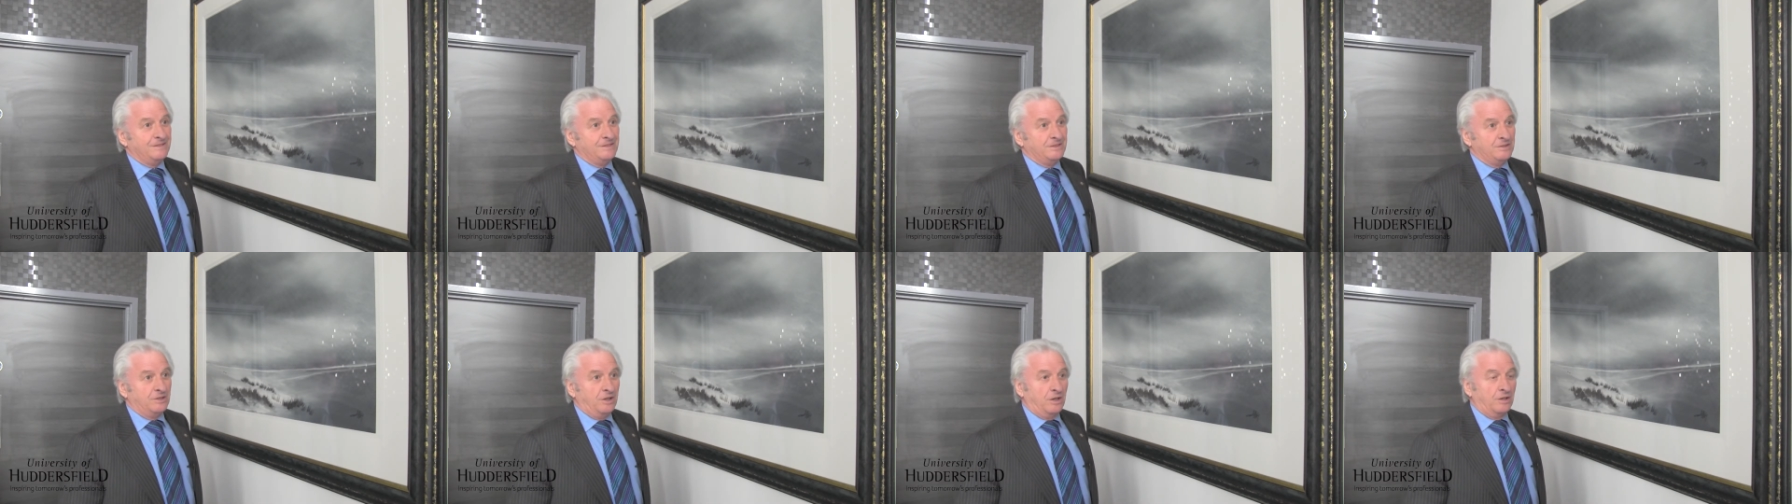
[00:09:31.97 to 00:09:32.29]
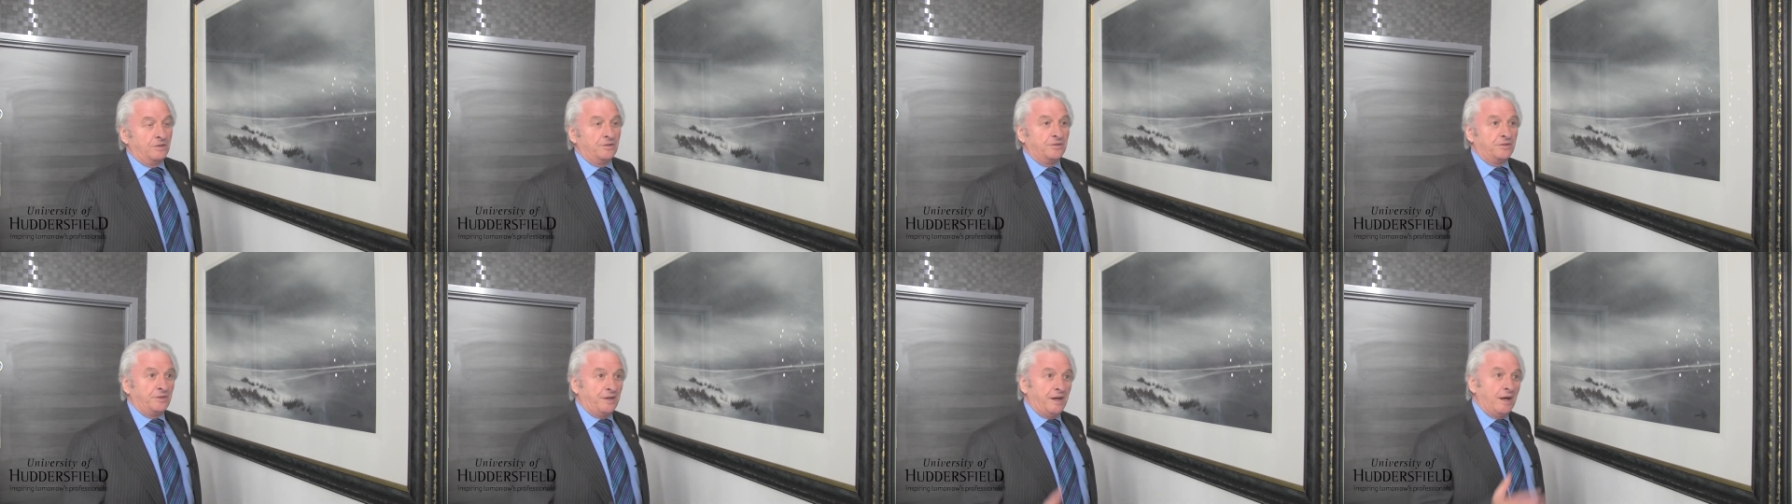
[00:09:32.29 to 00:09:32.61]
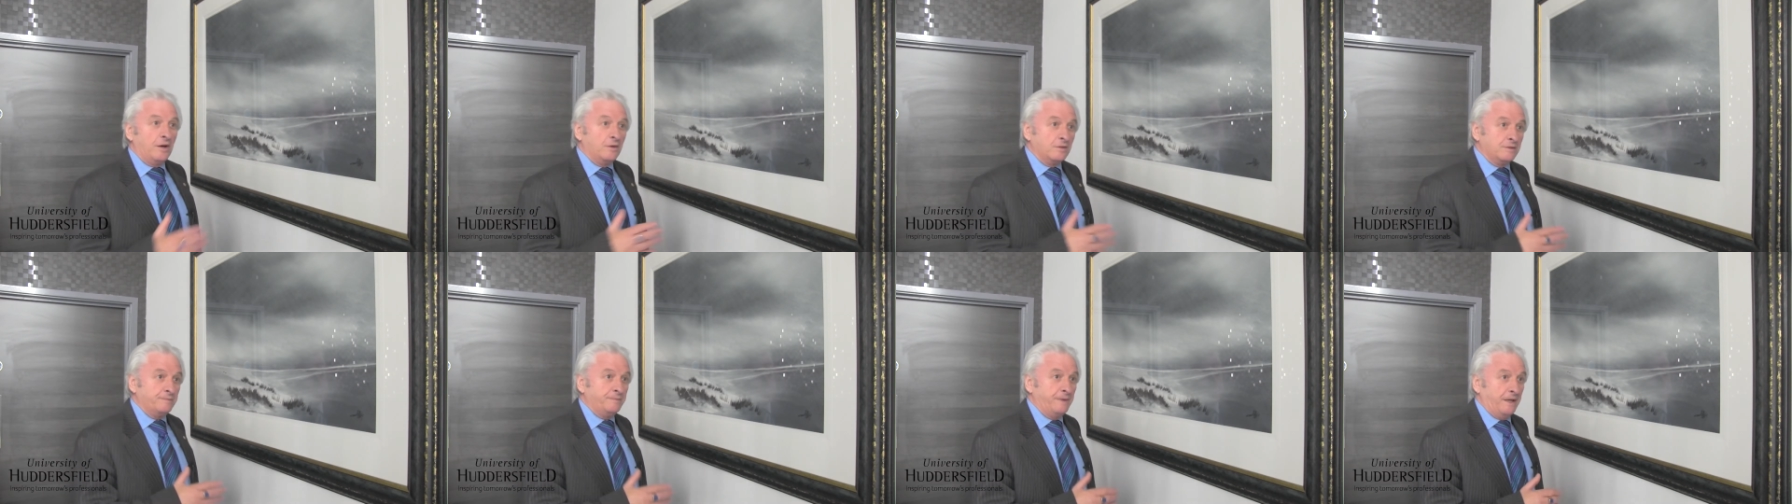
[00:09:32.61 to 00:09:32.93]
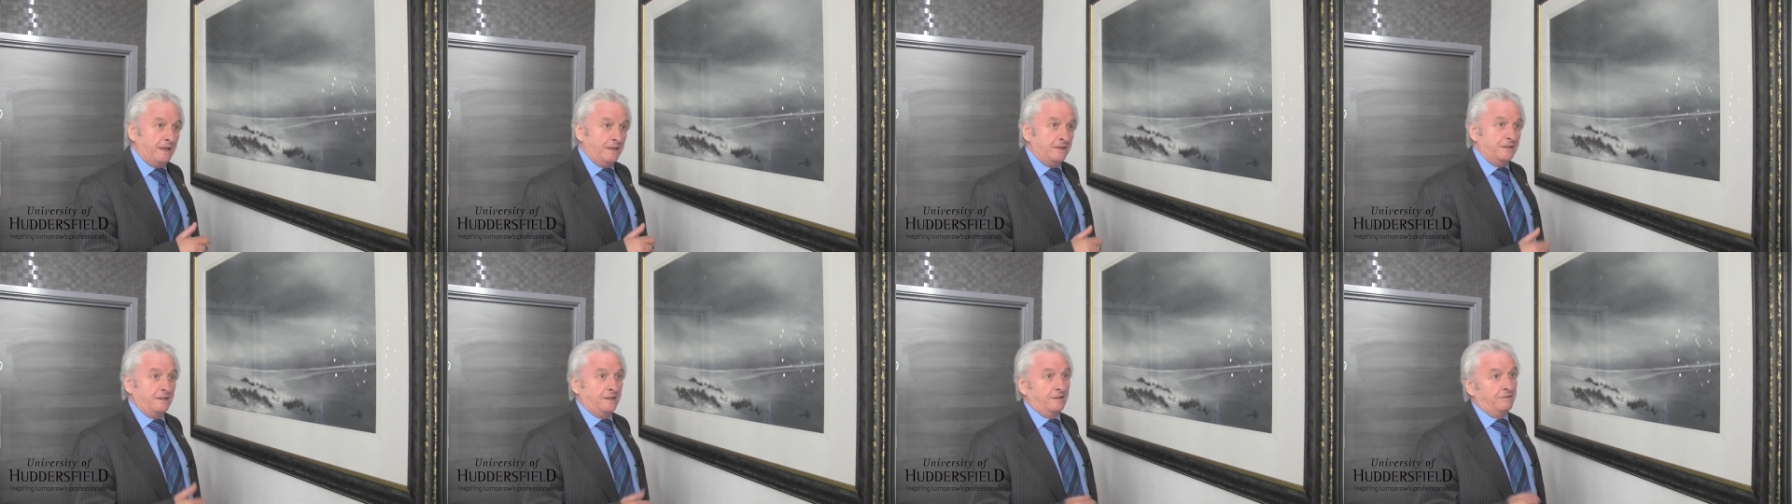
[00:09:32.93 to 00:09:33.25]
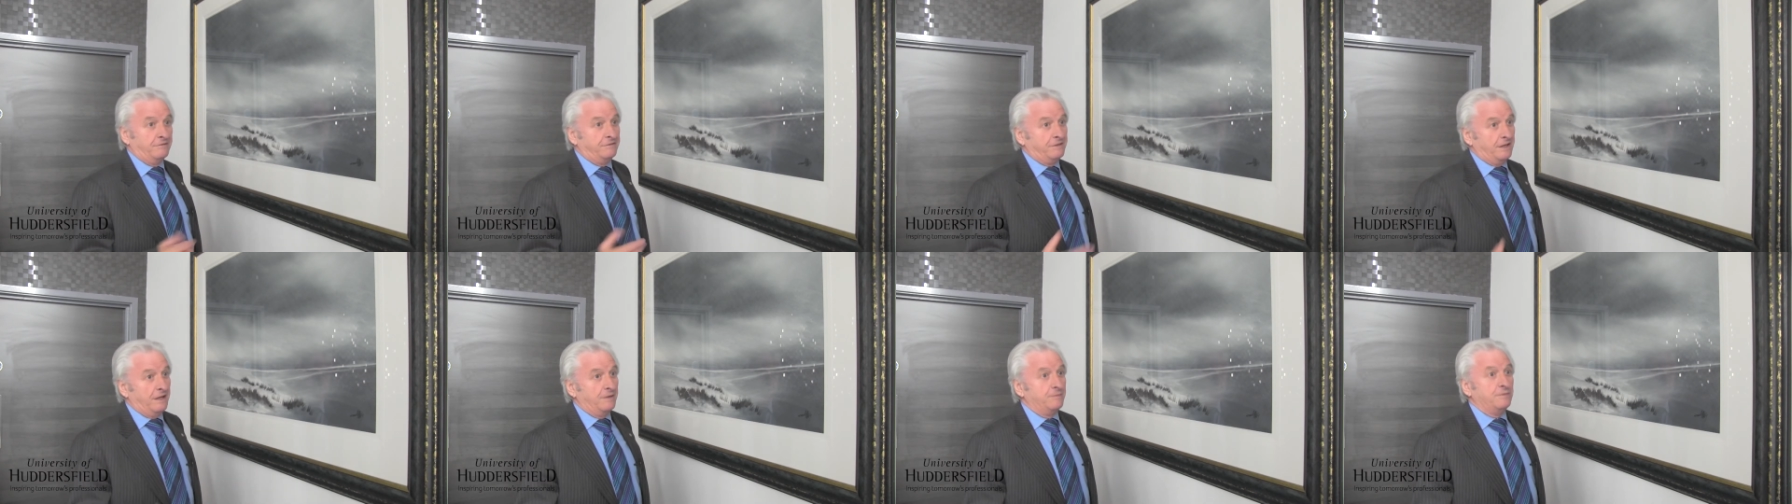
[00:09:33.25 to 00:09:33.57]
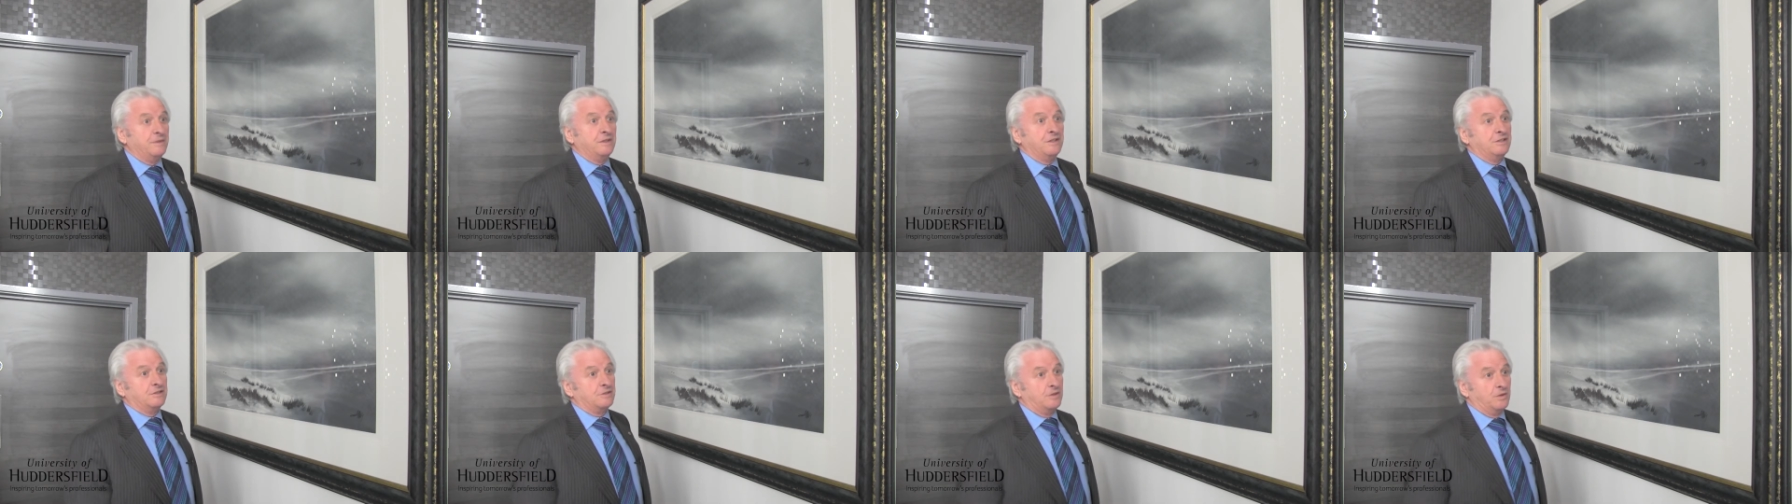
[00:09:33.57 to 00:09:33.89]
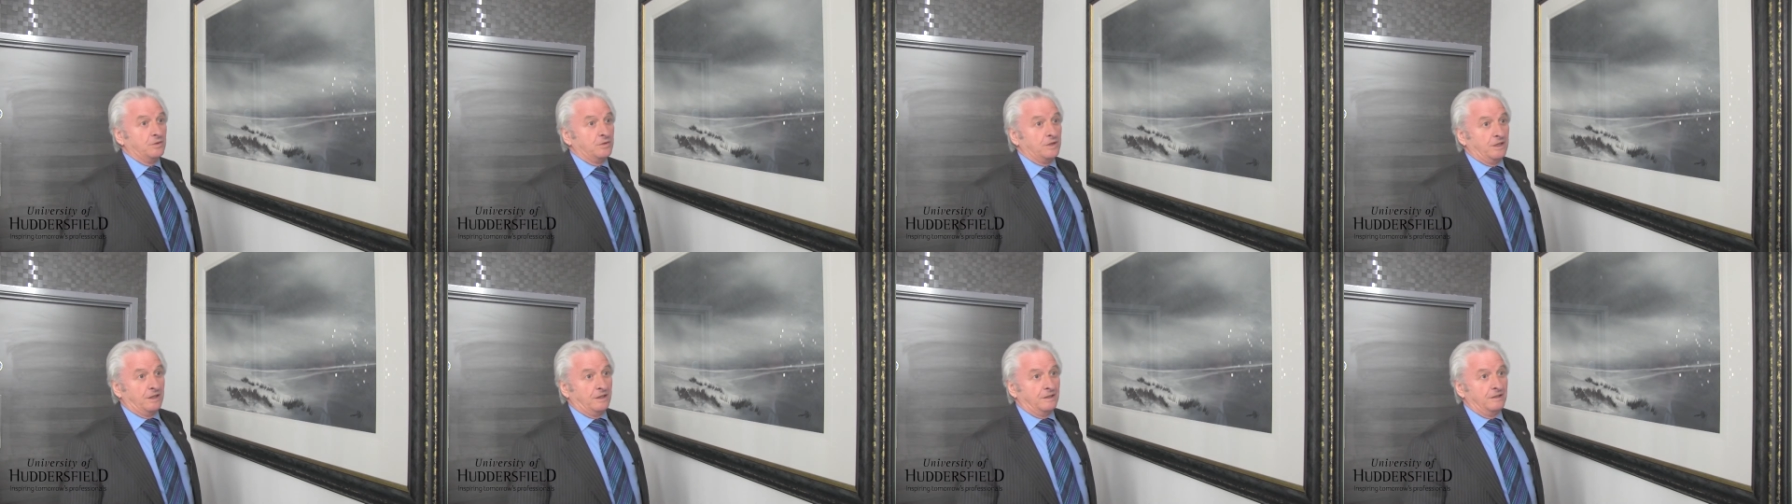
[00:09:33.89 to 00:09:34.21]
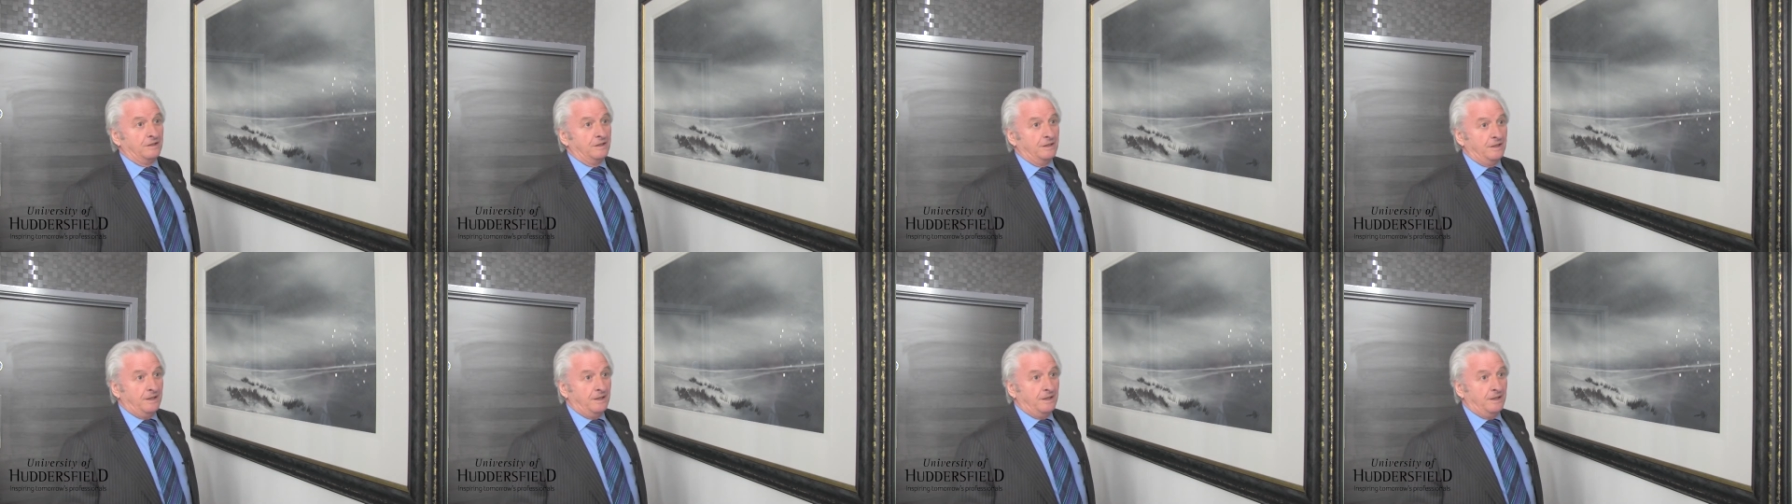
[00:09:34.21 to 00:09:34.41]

not three hours painting and five minutes looking.